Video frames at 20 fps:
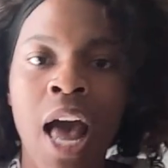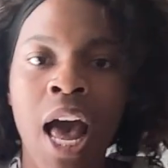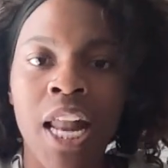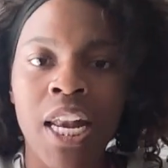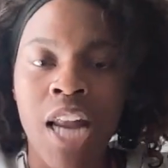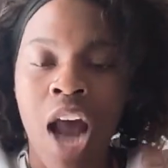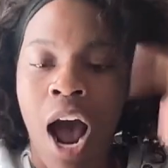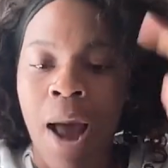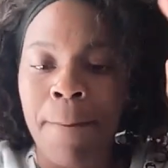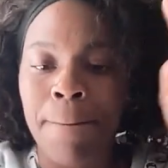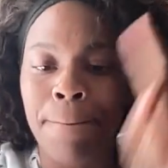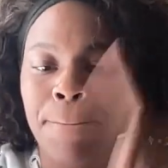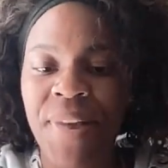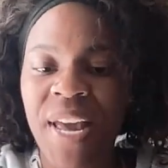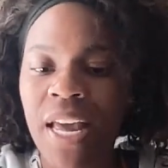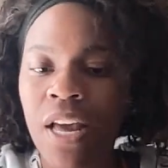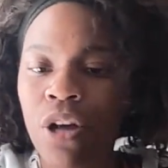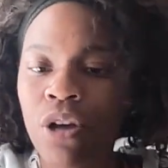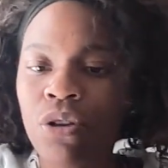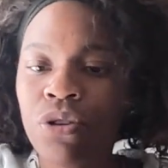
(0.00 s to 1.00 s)
Not
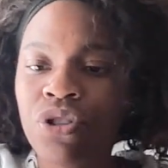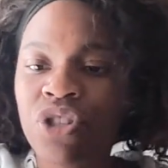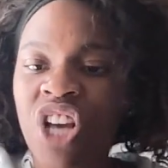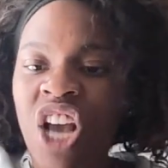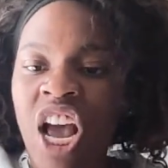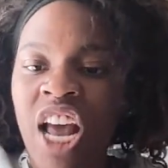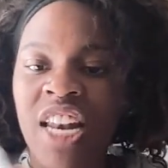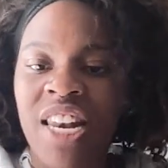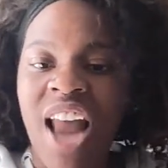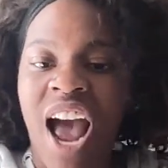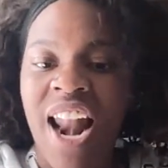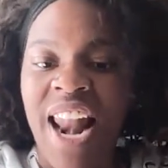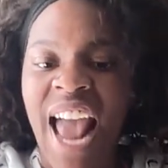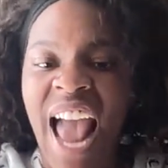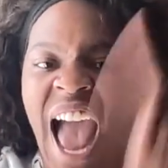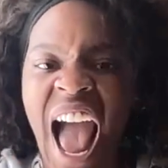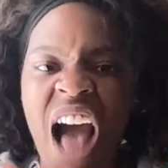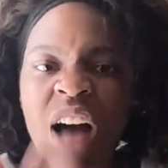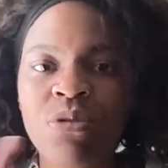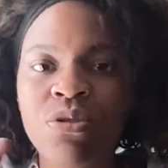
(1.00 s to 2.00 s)
bills, not
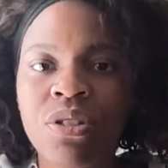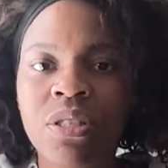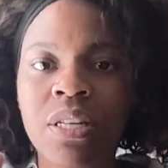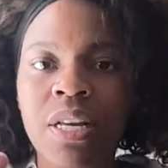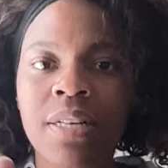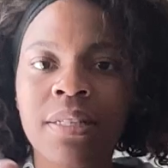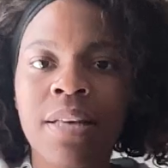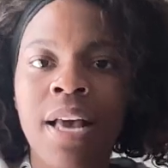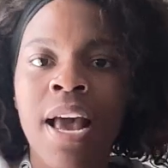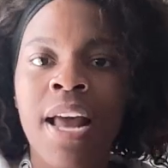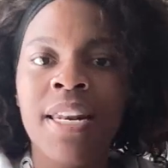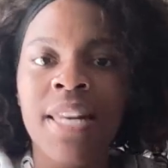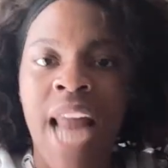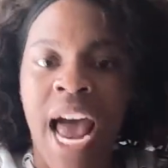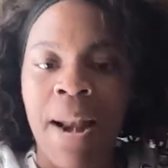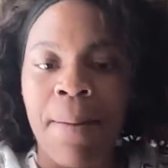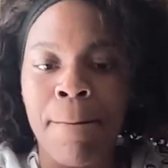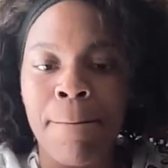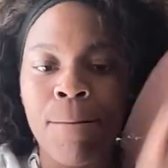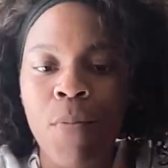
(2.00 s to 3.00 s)
houses,
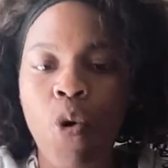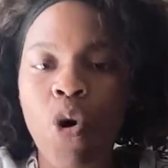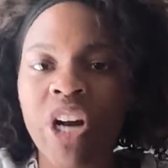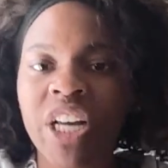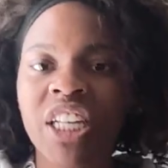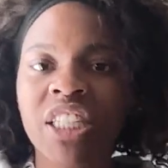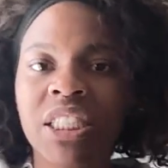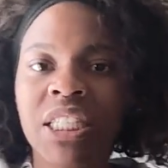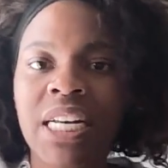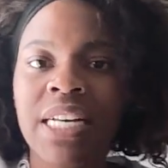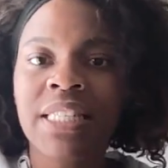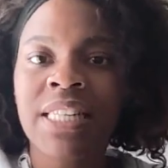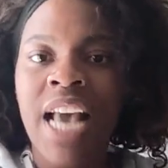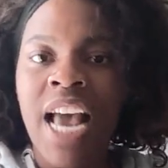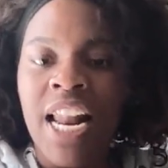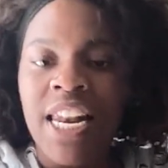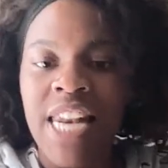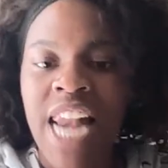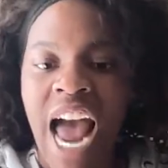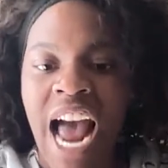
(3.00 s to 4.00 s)
not mortgages,
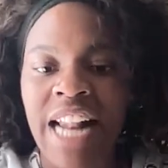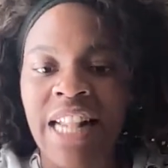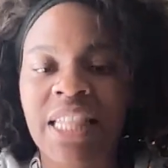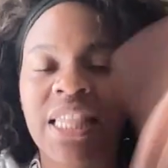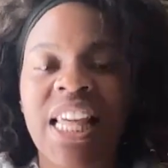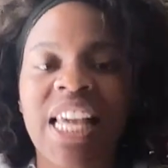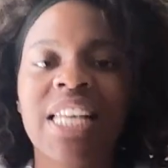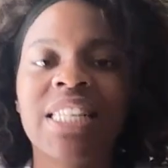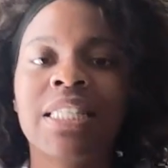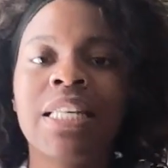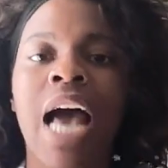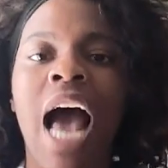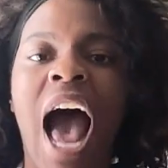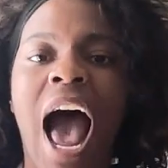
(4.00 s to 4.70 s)
not this.